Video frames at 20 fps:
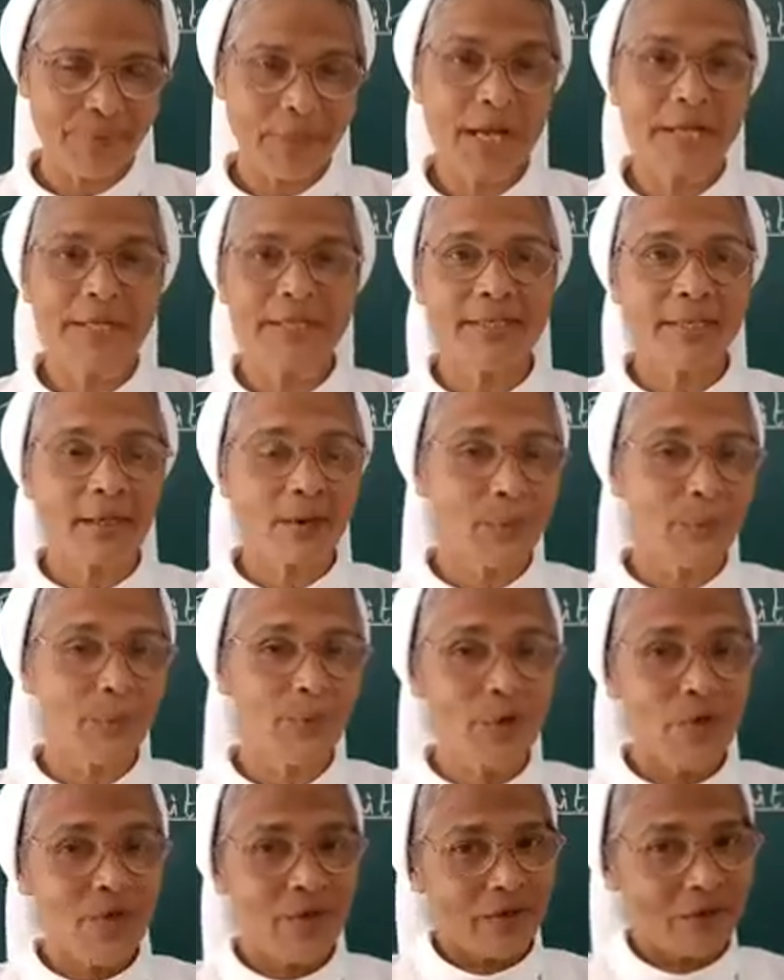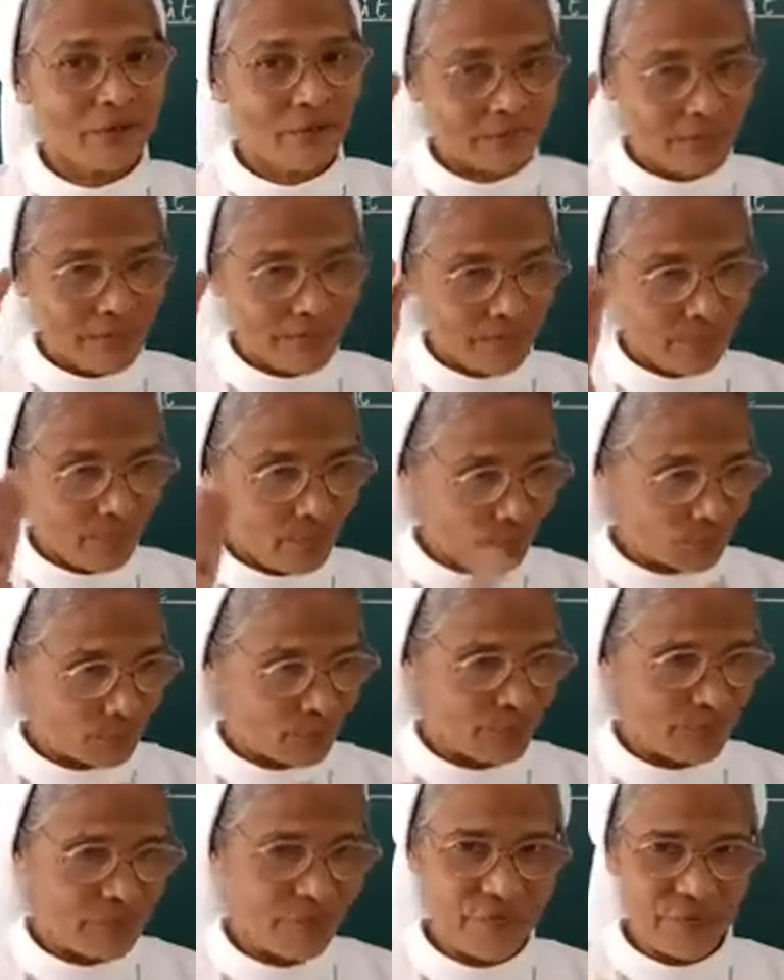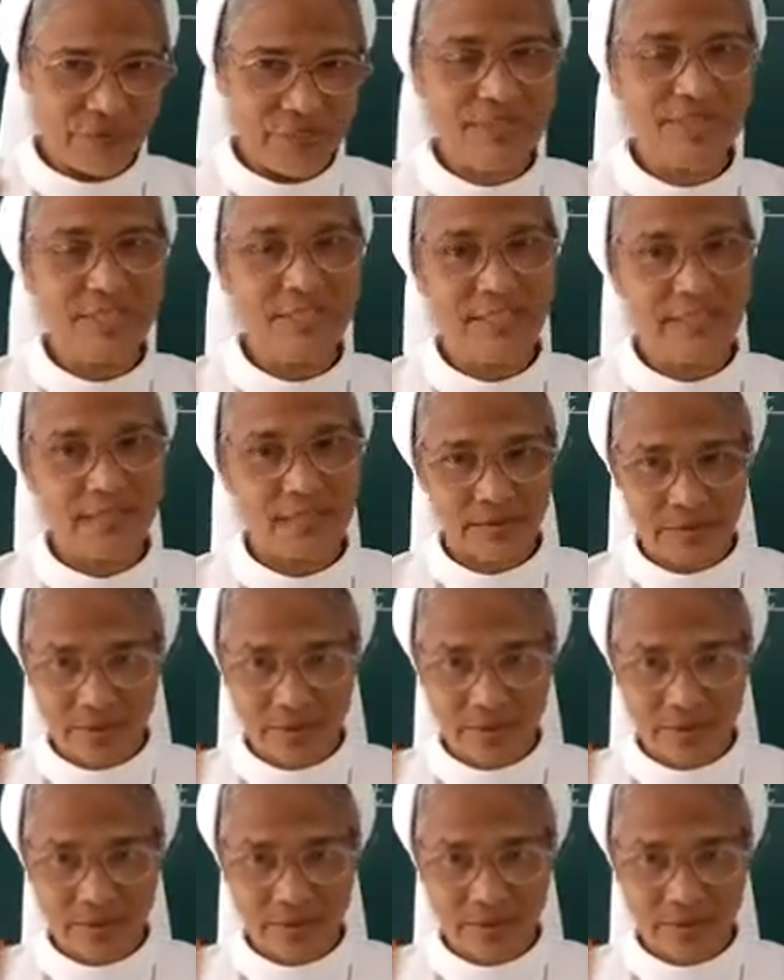And now they both of them finished their,